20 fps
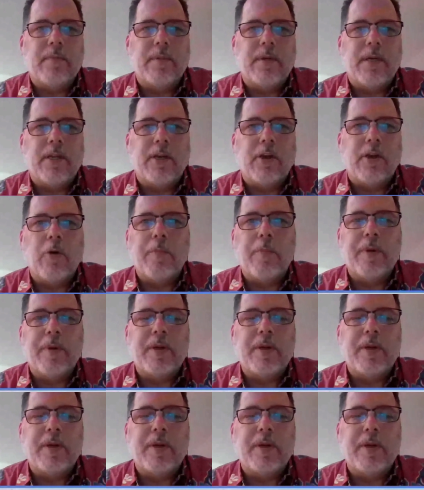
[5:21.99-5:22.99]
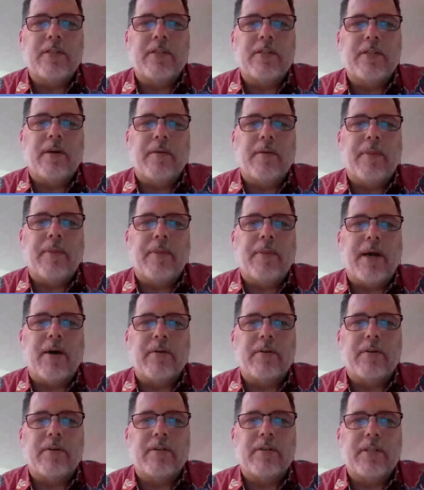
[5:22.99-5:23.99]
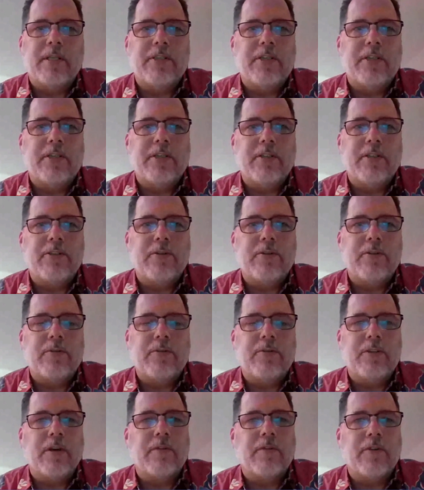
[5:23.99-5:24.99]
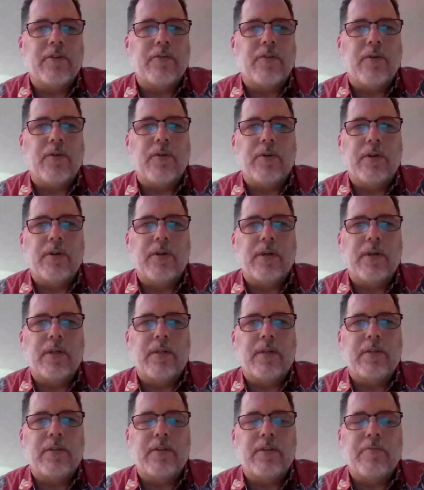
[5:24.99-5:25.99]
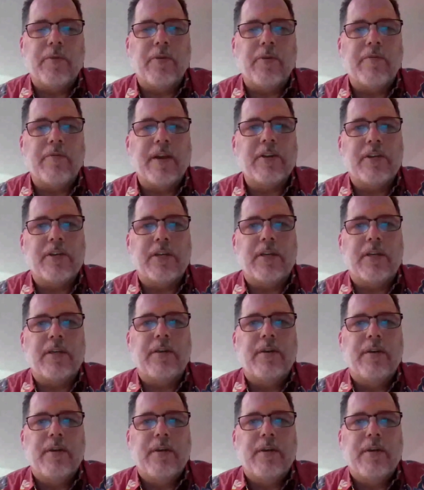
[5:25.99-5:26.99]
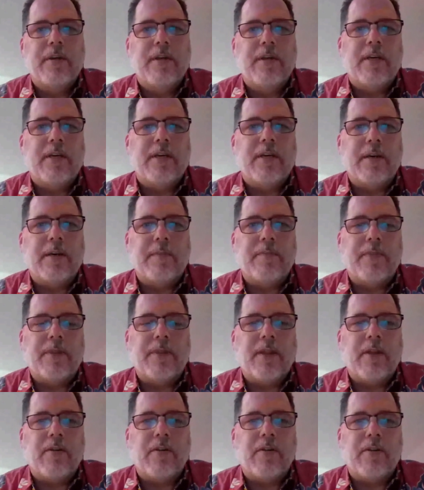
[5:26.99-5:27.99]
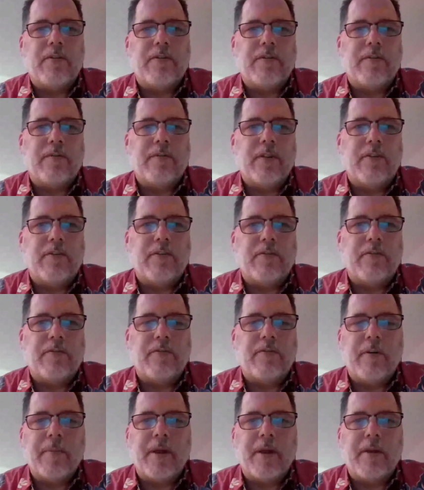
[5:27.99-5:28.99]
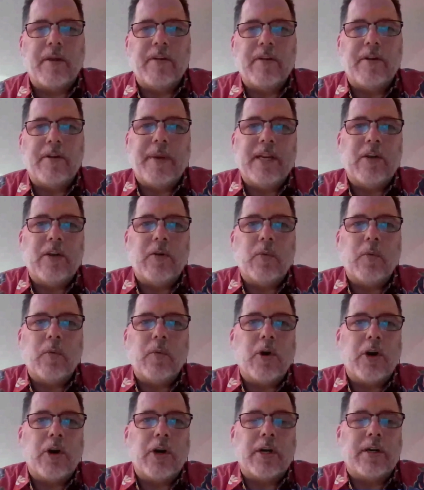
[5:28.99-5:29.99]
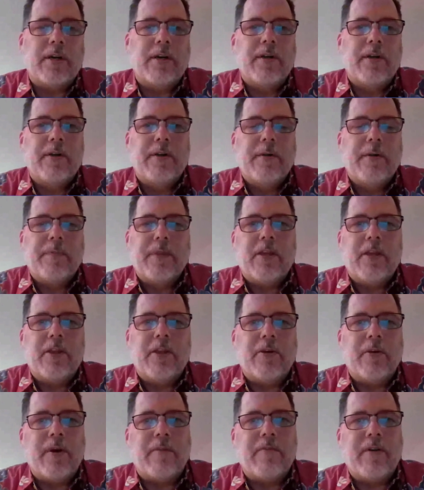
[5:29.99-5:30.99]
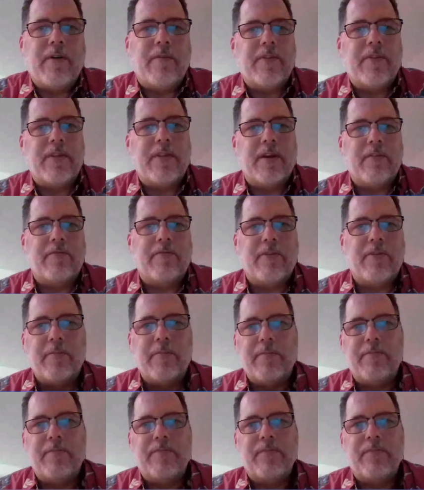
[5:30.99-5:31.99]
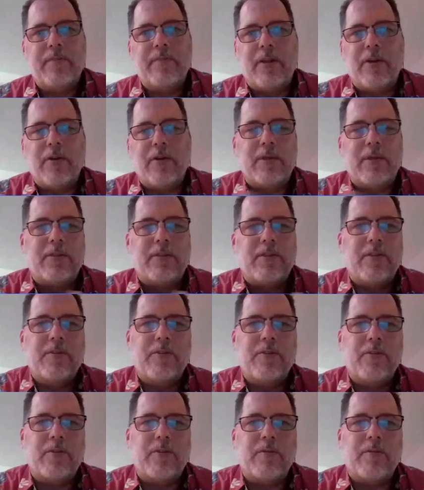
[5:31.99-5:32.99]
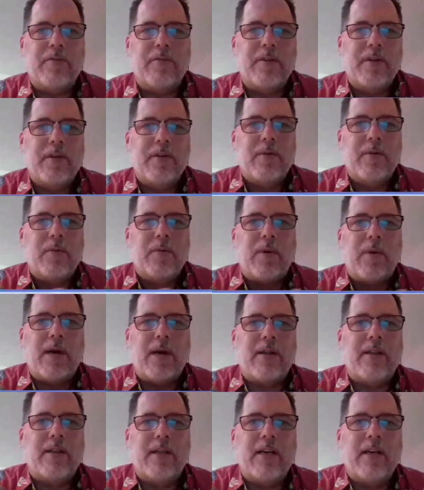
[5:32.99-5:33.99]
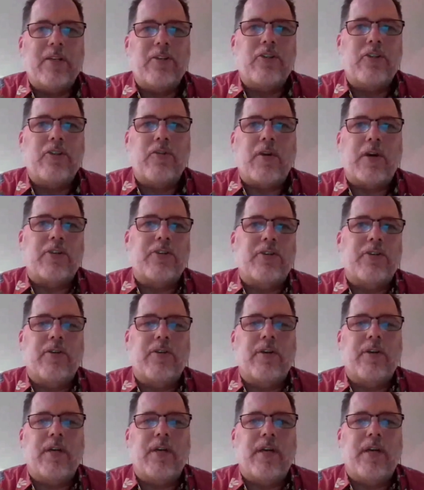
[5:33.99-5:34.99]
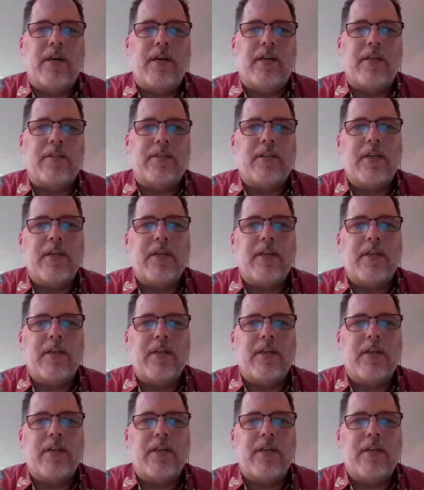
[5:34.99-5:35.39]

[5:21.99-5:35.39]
openness about teaching the students self-control and self-motivation. There's a fair amount of independent work. Have everything from as sort of wildly unstructured as